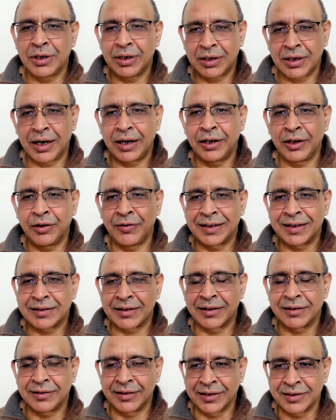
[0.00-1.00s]

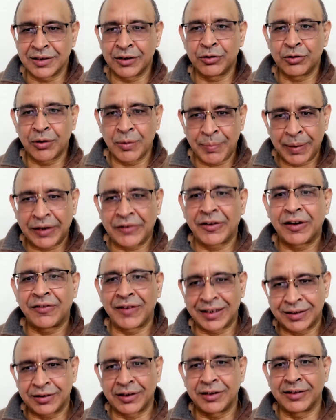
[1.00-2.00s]
cardiovascular surgeon, to a peripheral
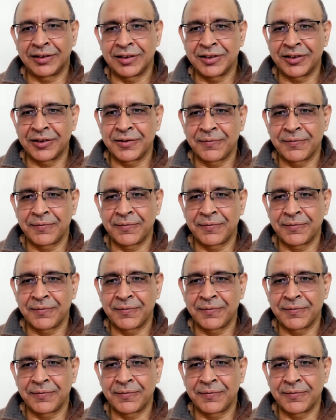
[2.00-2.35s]
vascular surgeon.